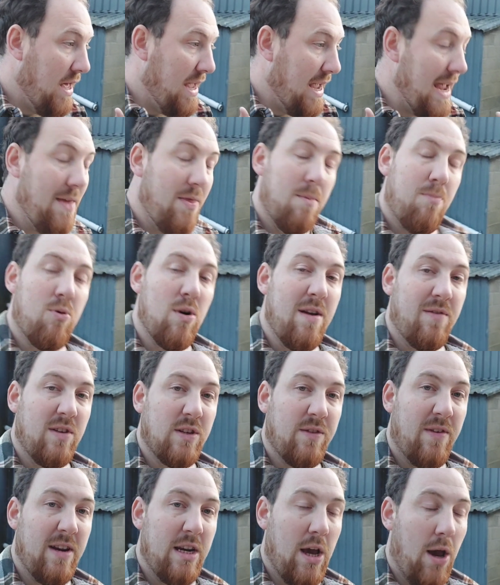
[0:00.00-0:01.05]
in the
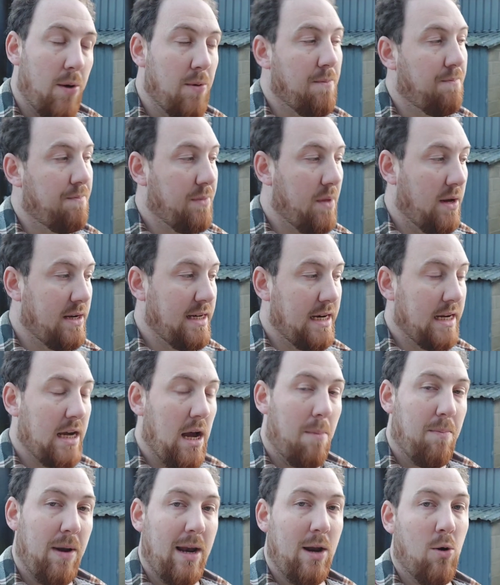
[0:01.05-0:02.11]
previous video, I did a
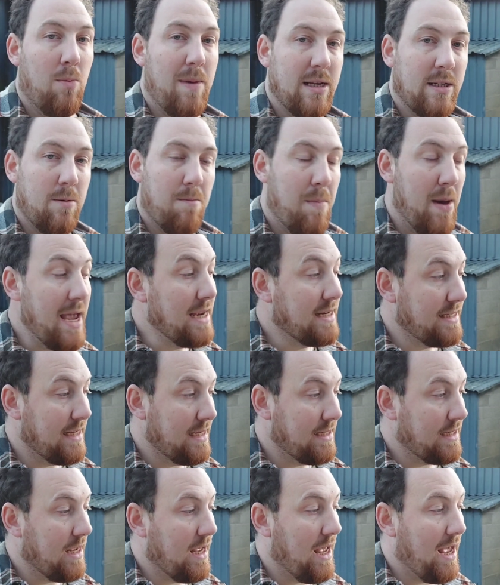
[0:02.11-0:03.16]
couple of little bits and
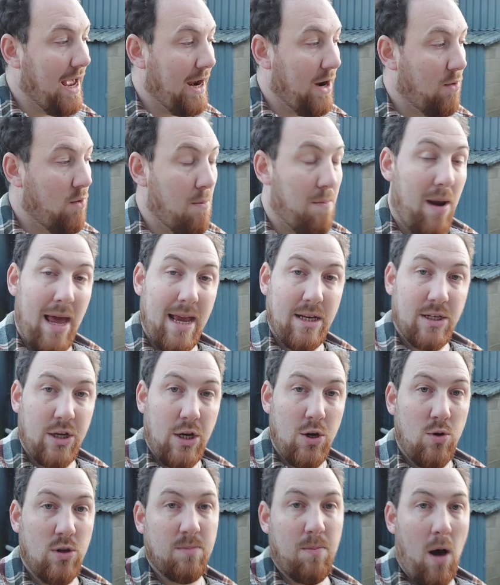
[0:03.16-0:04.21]
pieces and I replaced a
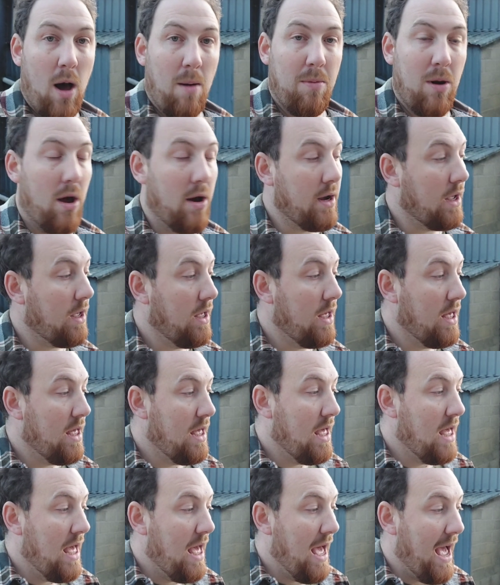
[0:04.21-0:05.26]
new spark plug
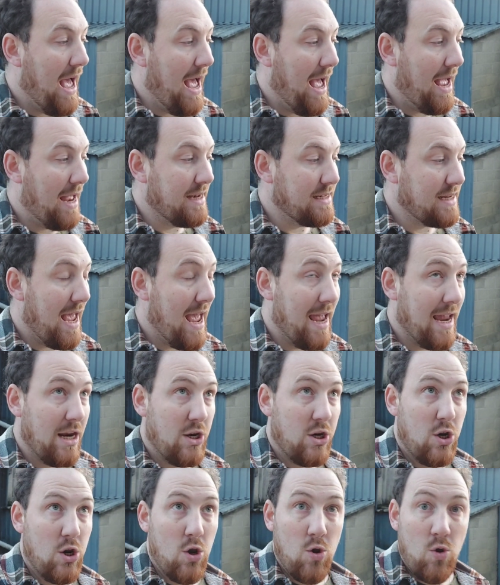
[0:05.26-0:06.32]
and a
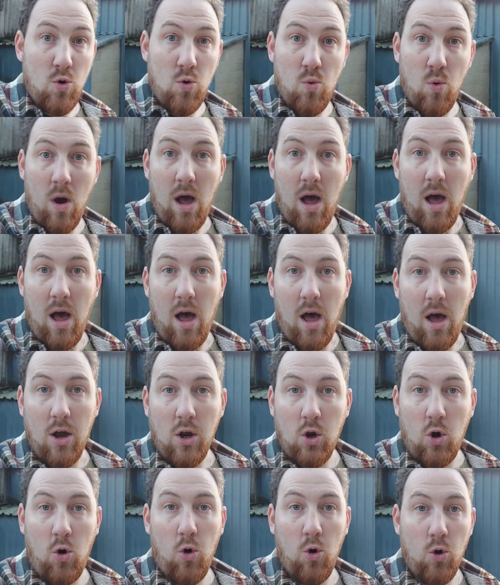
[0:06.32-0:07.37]
new
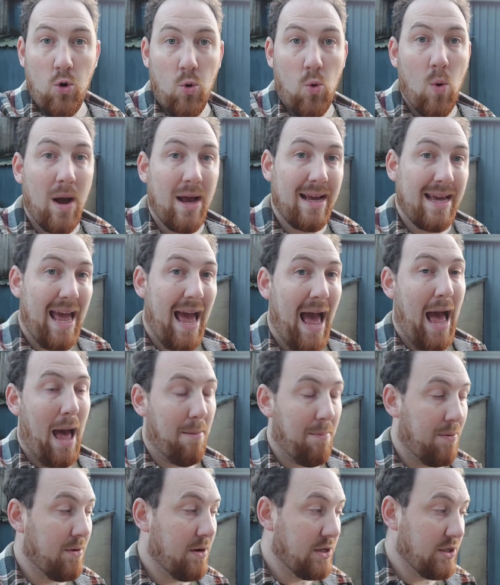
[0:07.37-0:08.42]
coil cap,
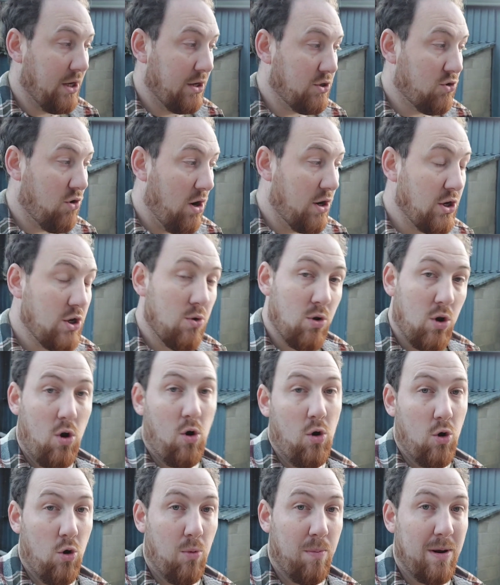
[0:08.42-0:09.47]
because I tried new
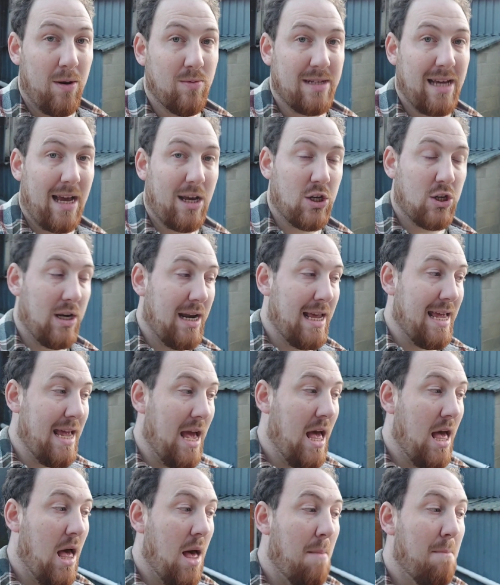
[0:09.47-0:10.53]
coil, but it was actually
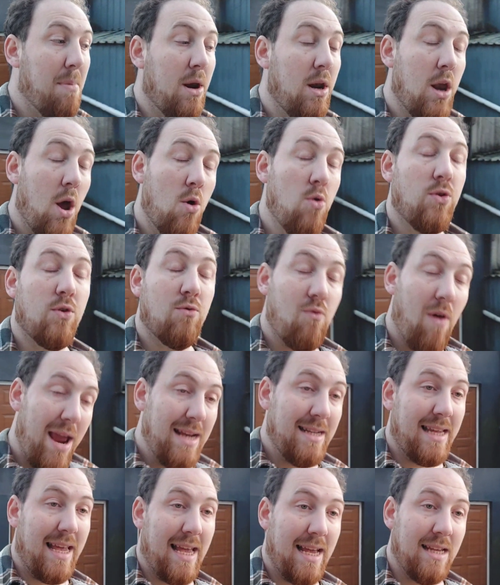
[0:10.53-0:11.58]
below the
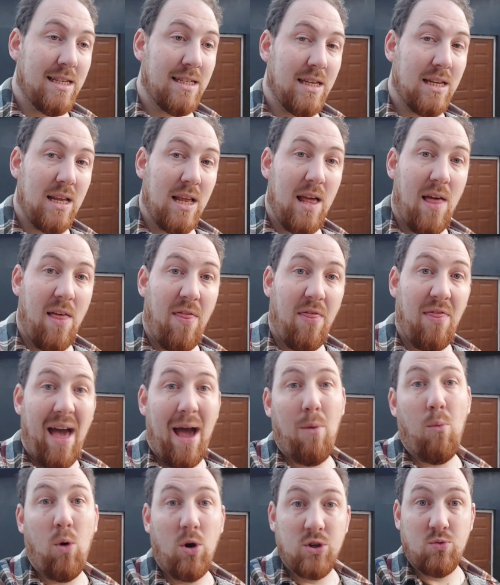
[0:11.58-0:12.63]
ratings
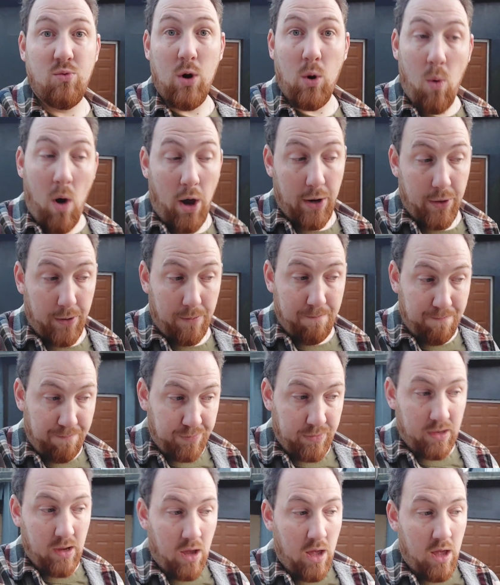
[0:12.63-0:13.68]
that was required.
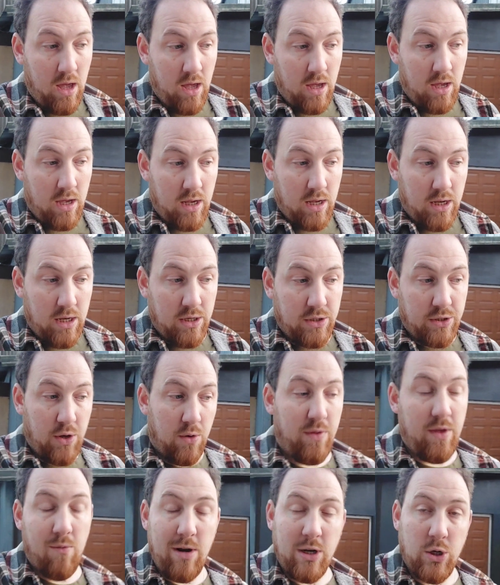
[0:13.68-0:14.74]
So
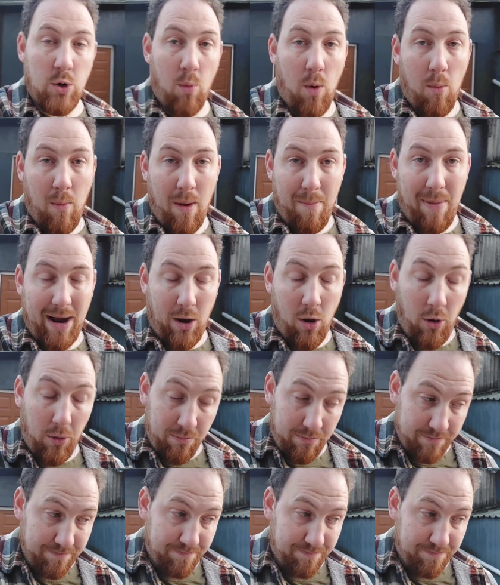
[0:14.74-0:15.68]
the original one went back on